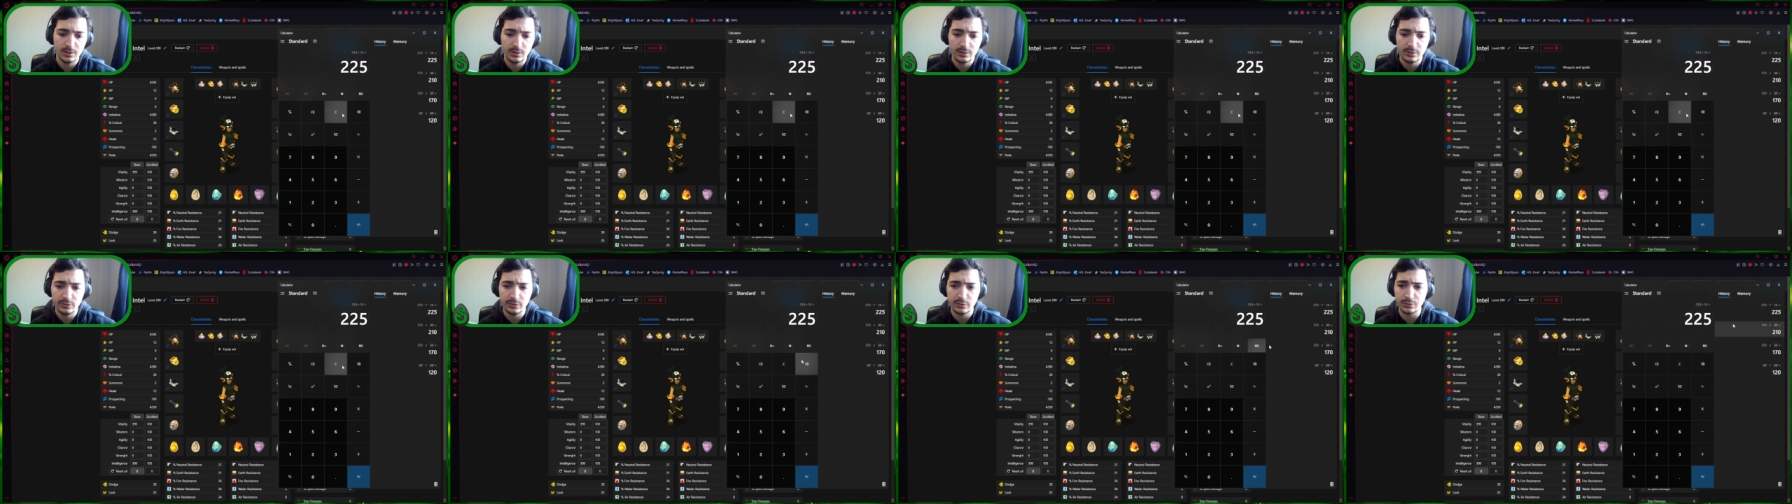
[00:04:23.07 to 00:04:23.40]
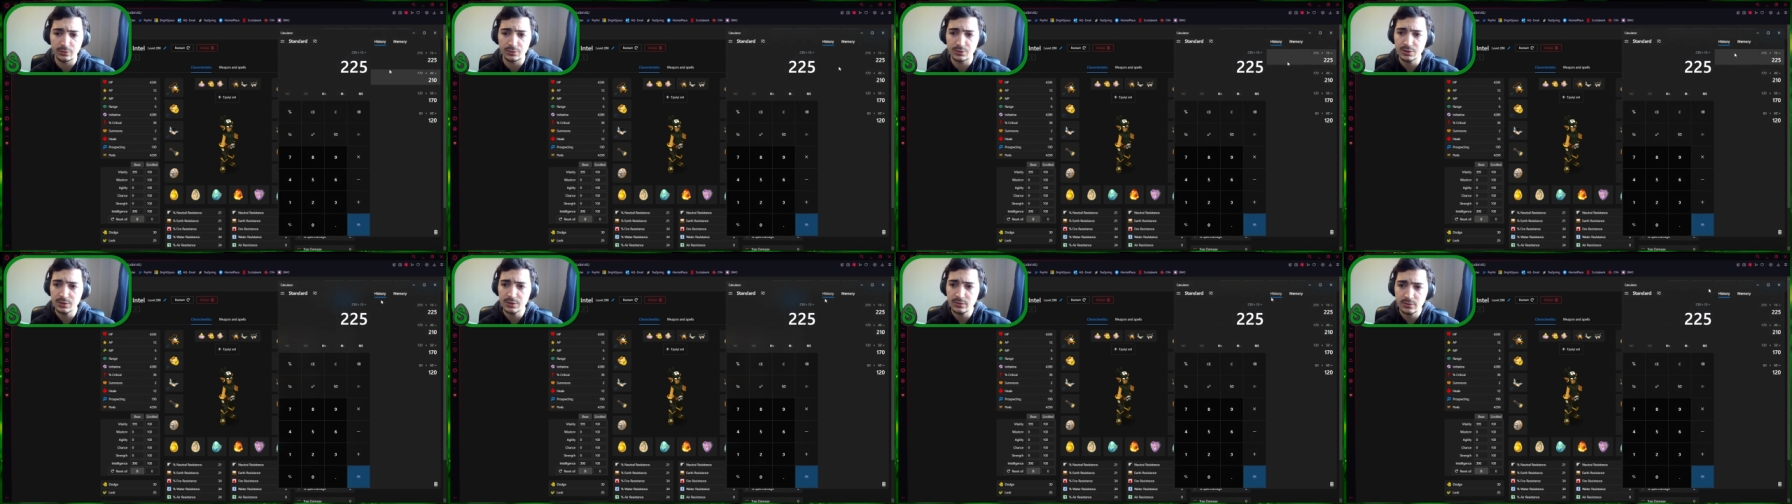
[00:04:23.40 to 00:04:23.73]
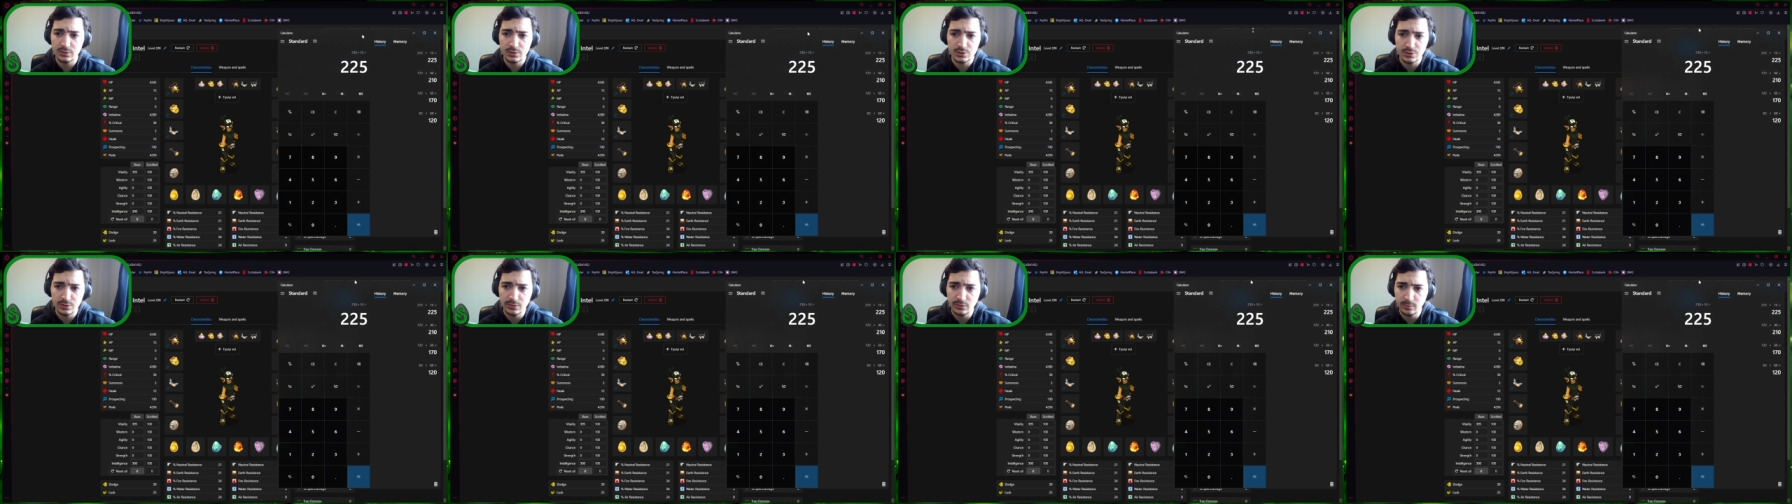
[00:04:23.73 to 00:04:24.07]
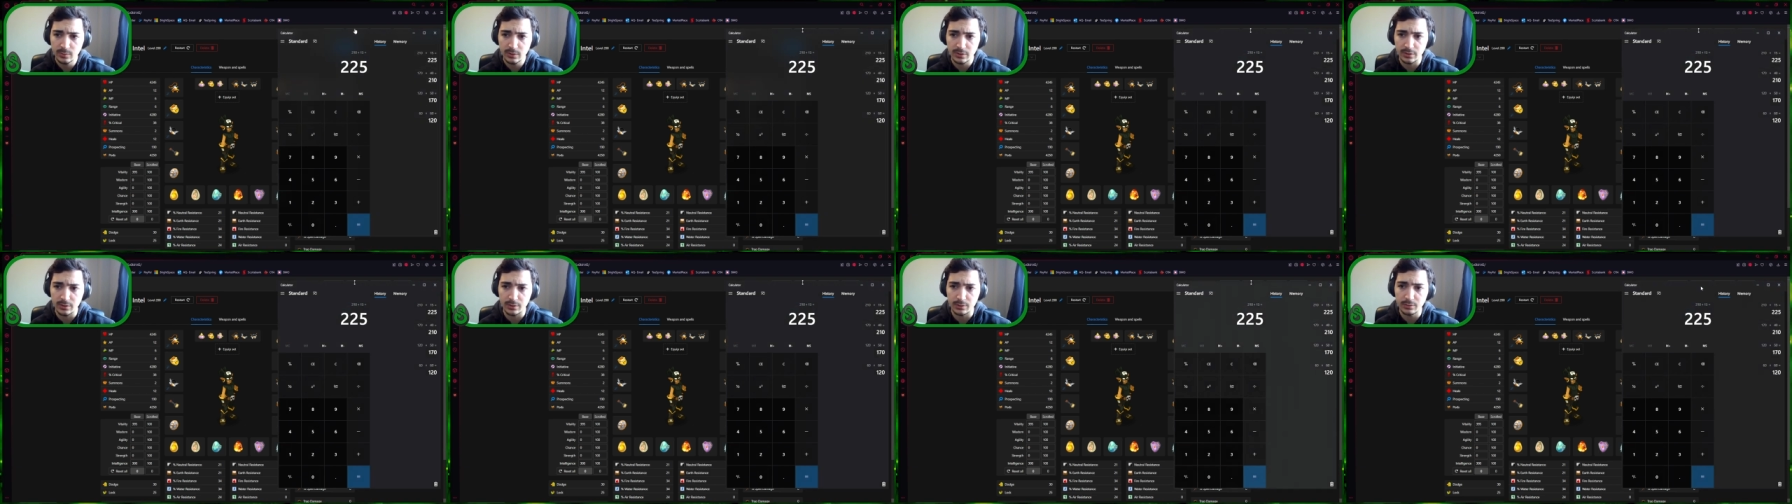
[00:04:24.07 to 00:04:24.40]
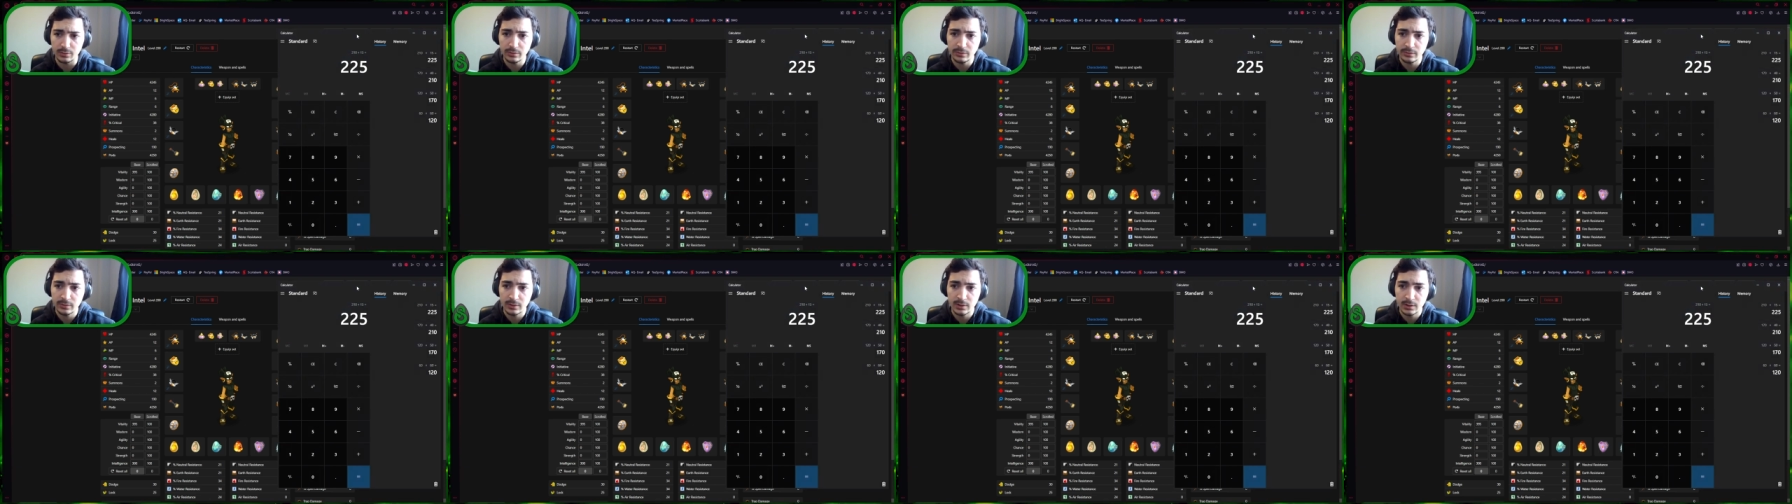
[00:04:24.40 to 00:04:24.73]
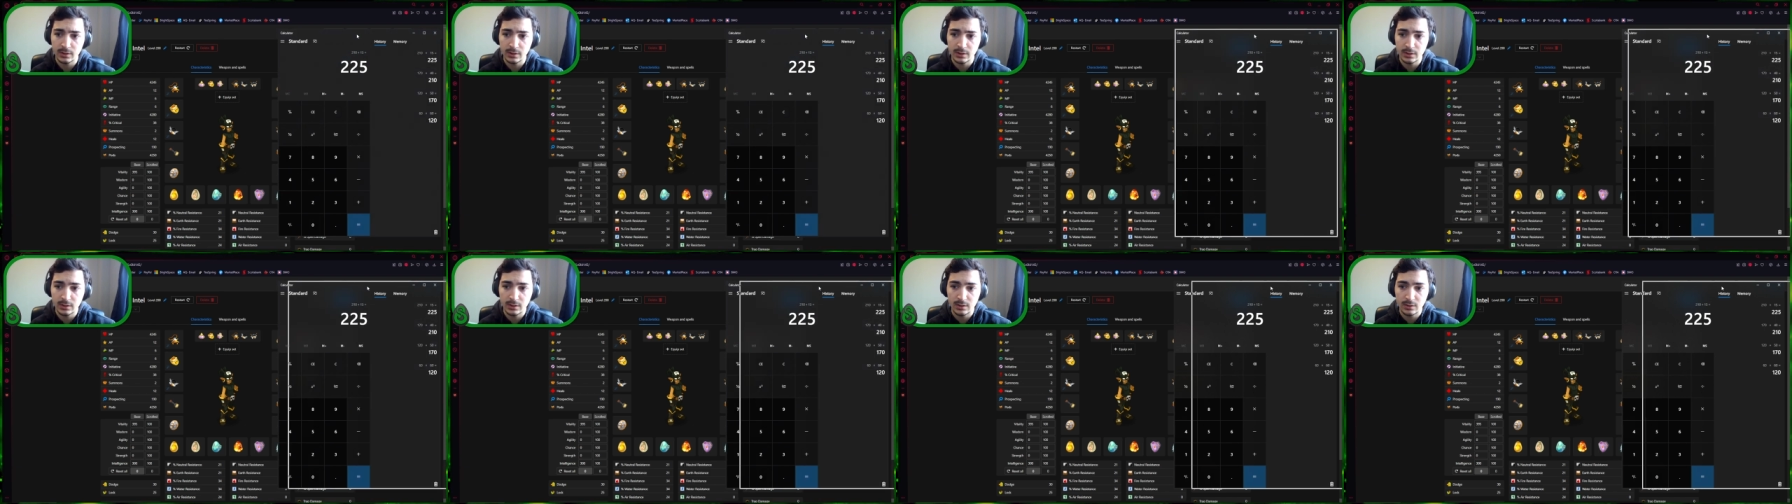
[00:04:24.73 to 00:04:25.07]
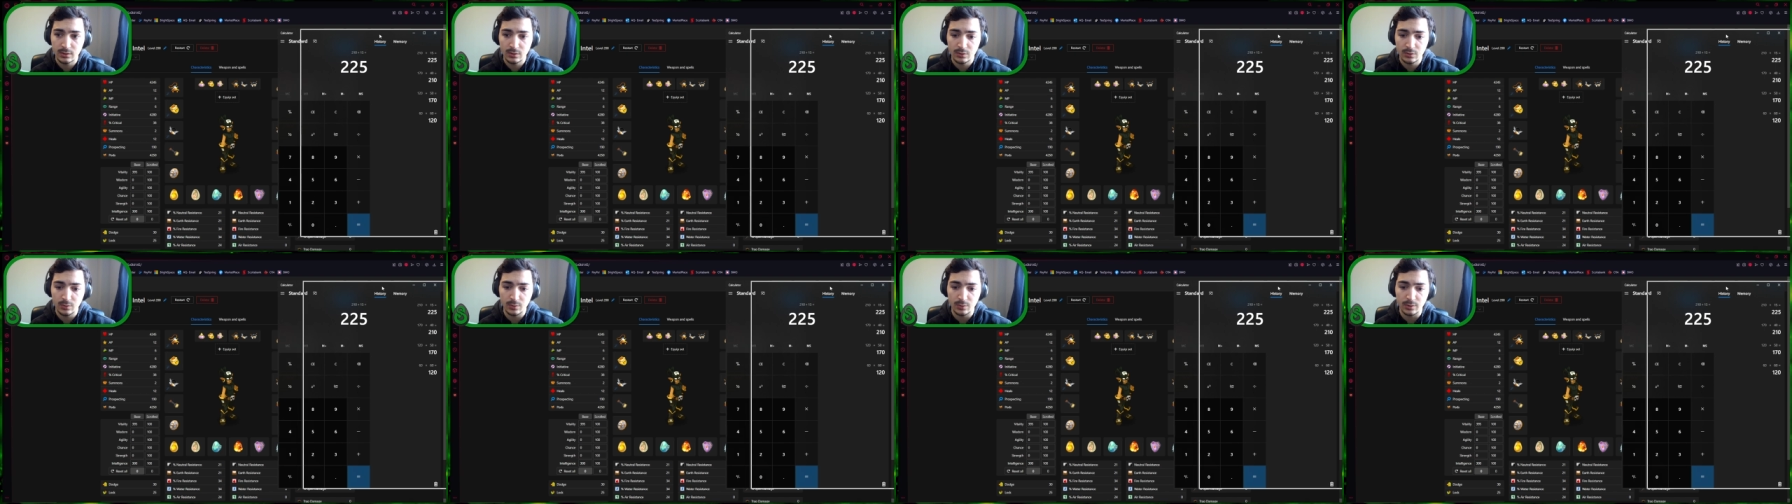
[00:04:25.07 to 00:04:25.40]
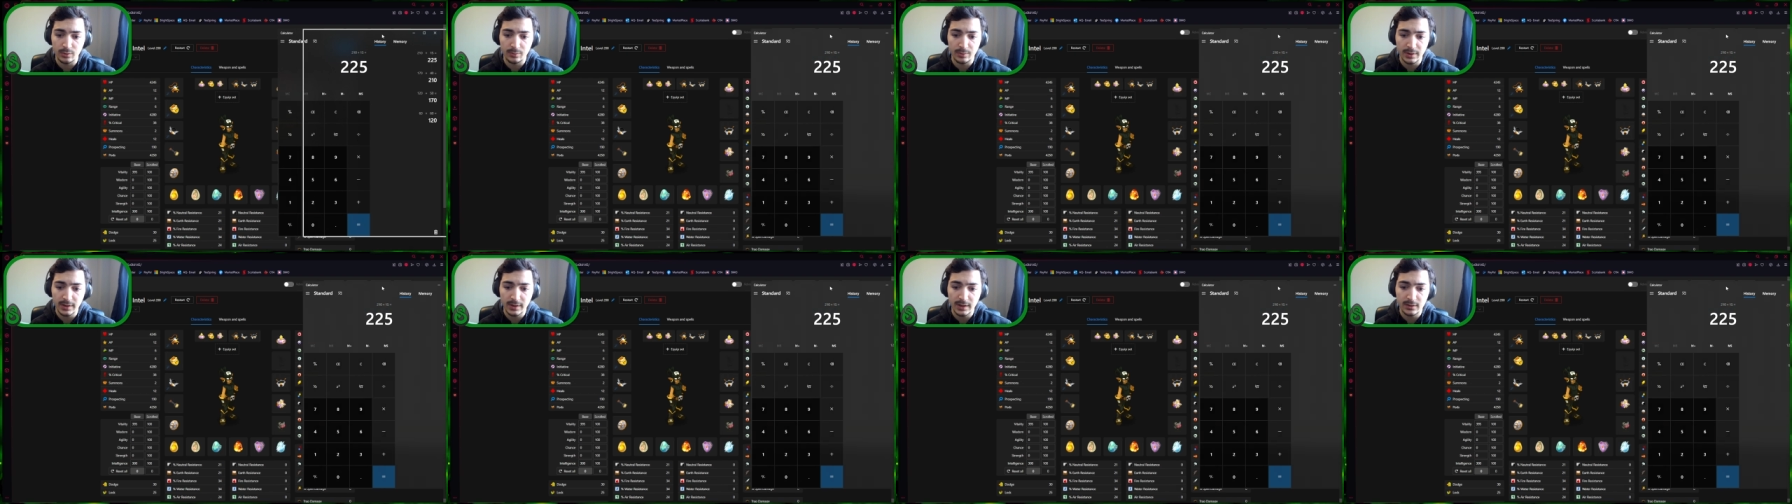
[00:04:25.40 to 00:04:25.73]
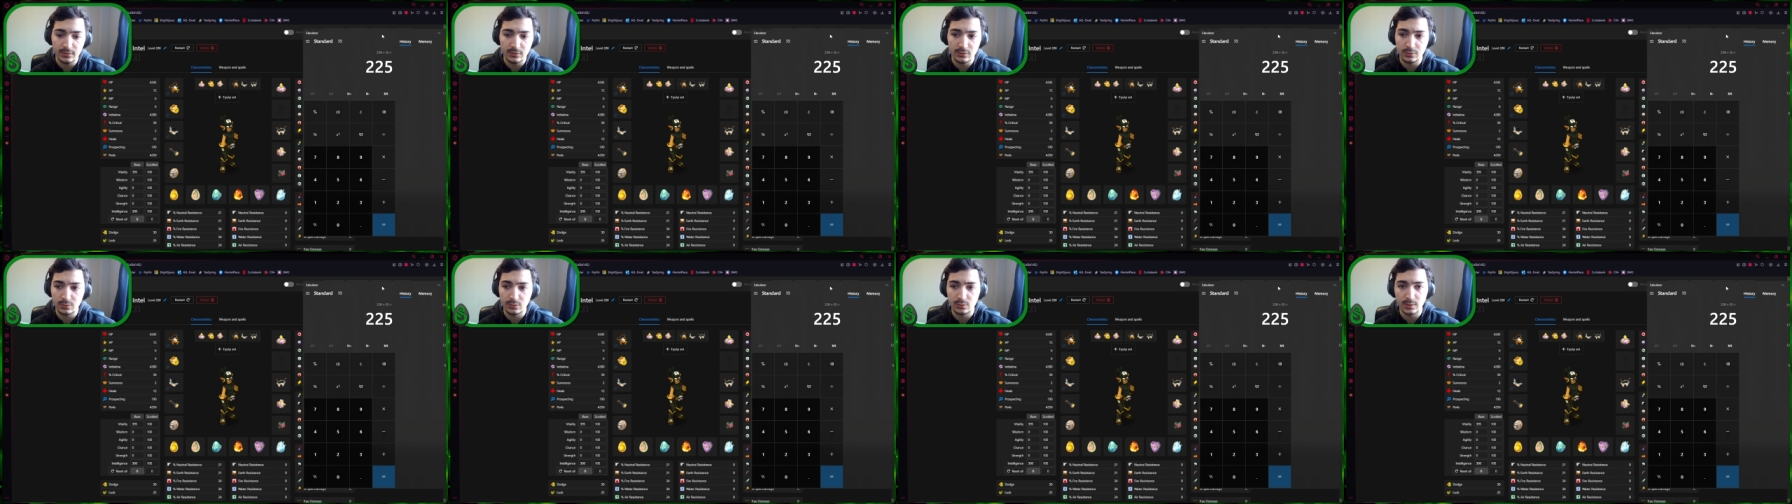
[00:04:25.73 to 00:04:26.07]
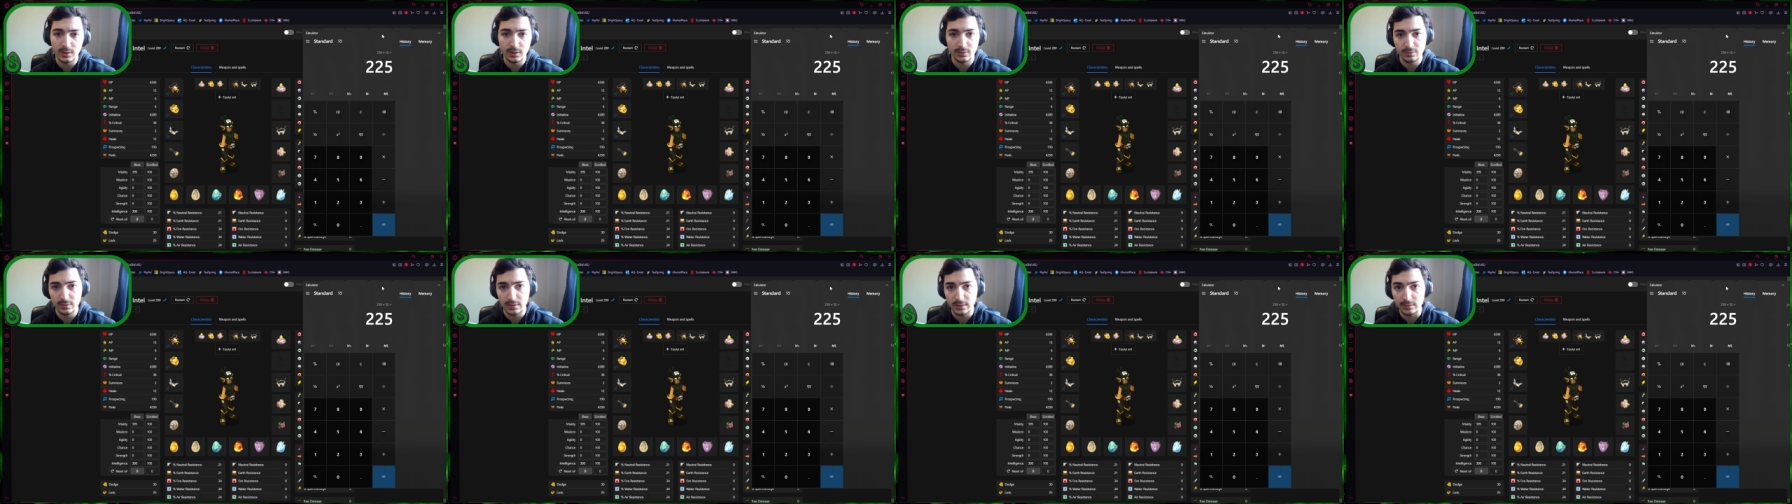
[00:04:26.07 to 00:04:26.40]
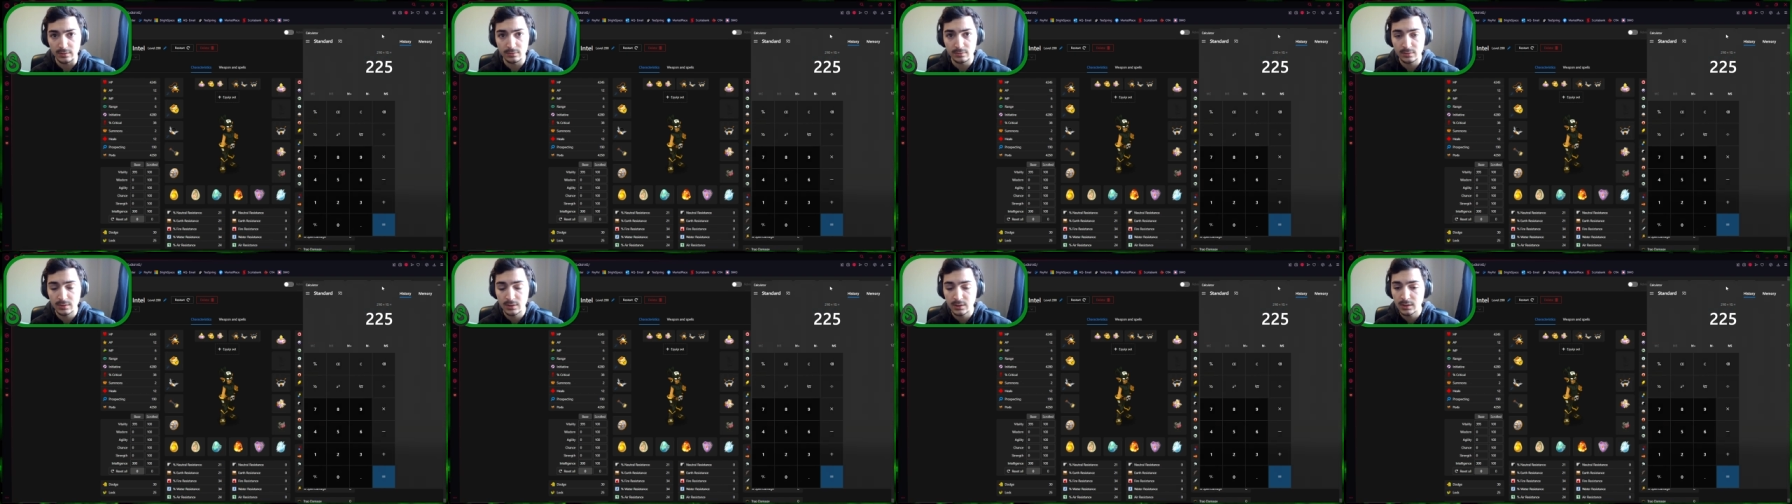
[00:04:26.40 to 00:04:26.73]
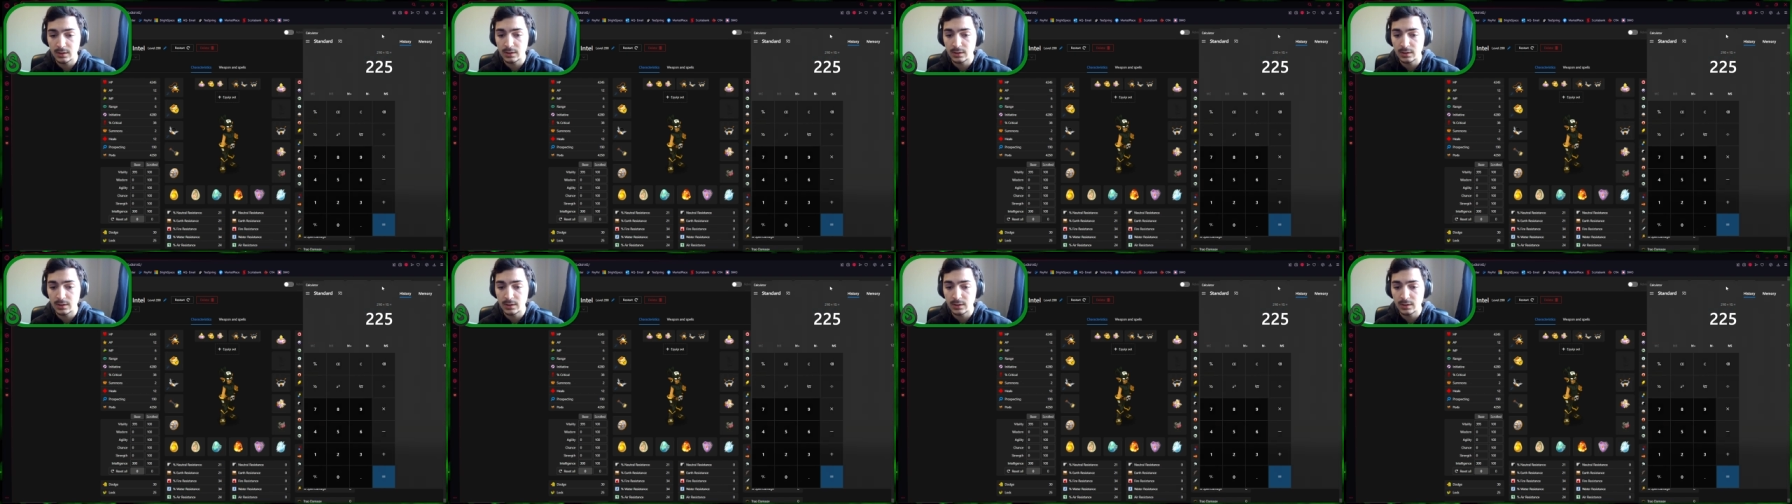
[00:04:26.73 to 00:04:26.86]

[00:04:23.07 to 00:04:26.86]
So just just with those, we're already at two twenty-five.